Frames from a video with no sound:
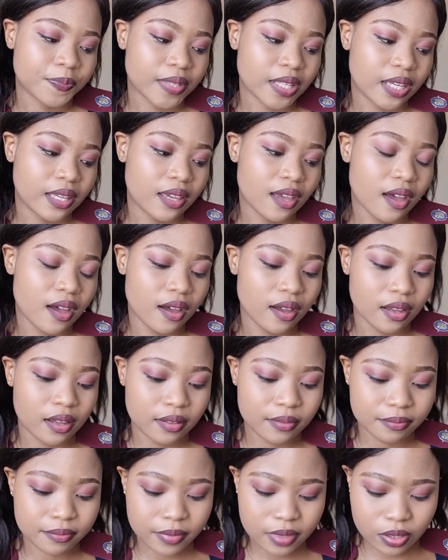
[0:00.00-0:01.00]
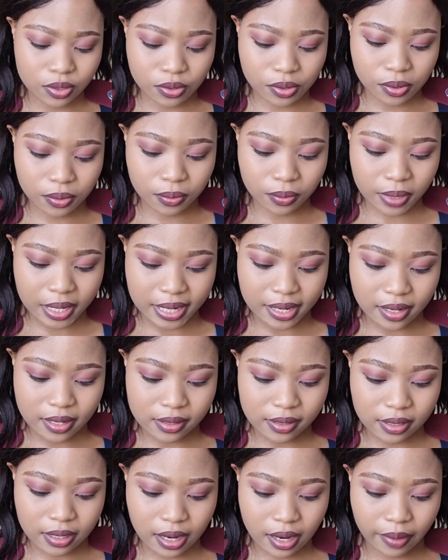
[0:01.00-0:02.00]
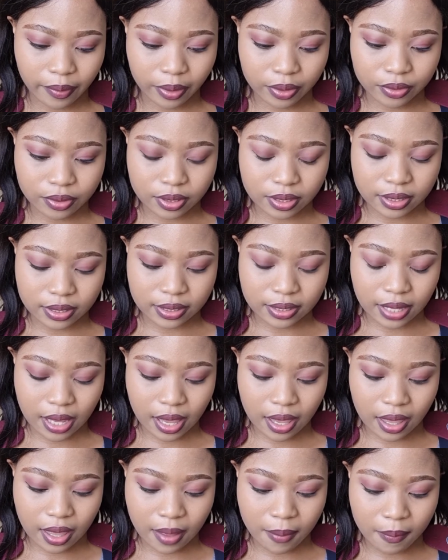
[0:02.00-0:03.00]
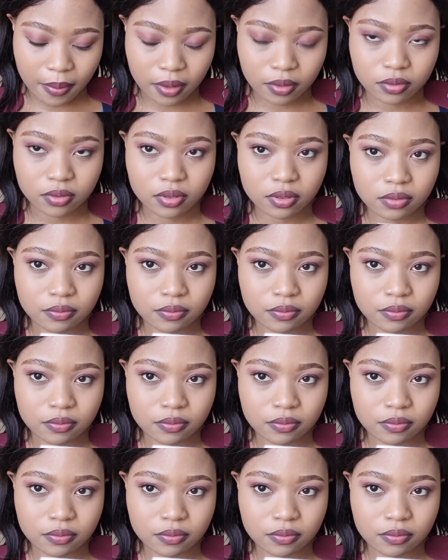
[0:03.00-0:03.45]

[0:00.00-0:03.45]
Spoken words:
Yeah, so what else did I want to say about